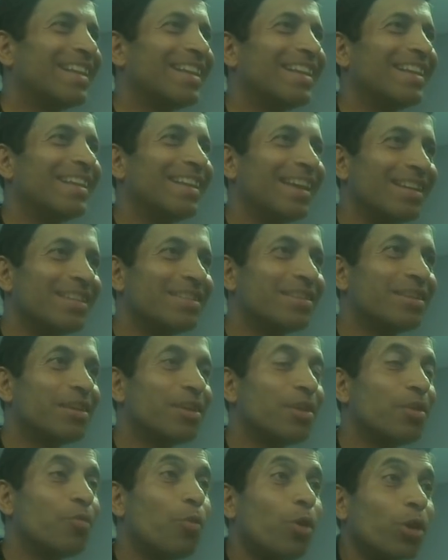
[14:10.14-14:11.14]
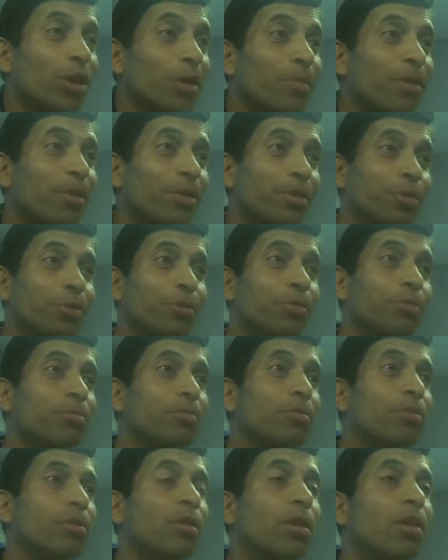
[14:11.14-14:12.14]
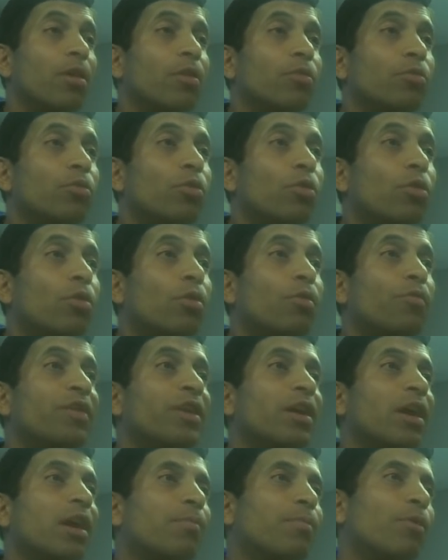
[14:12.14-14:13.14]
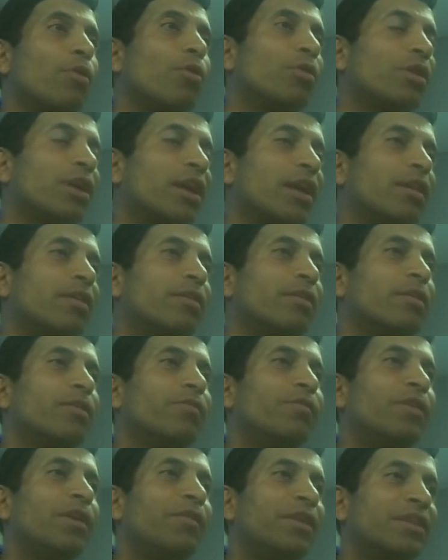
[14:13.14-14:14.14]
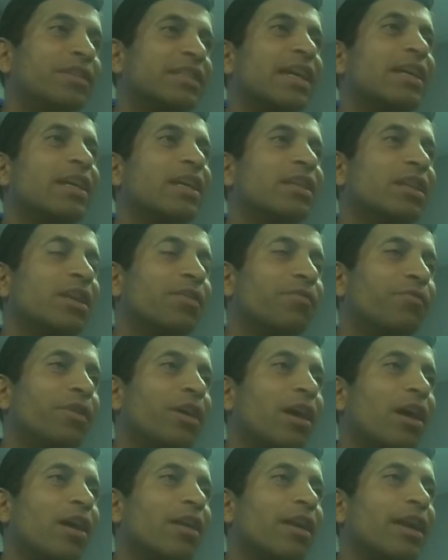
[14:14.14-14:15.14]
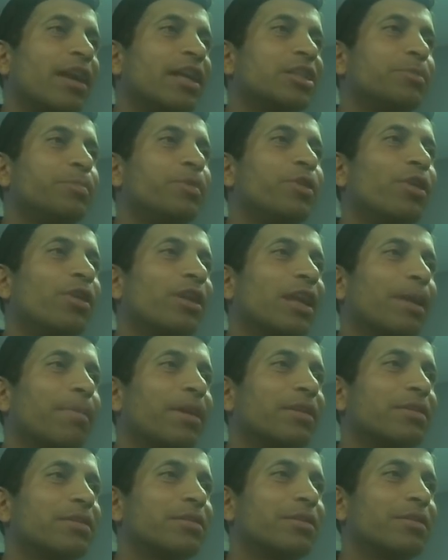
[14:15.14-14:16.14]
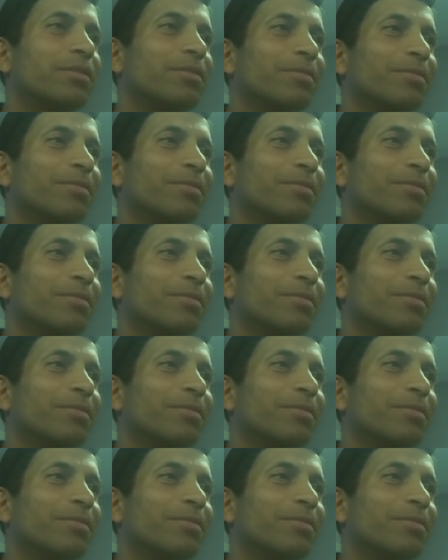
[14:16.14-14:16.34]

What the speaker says: Yes? What about you? No, we are bloated. We have decided that we are aged beyond capacity.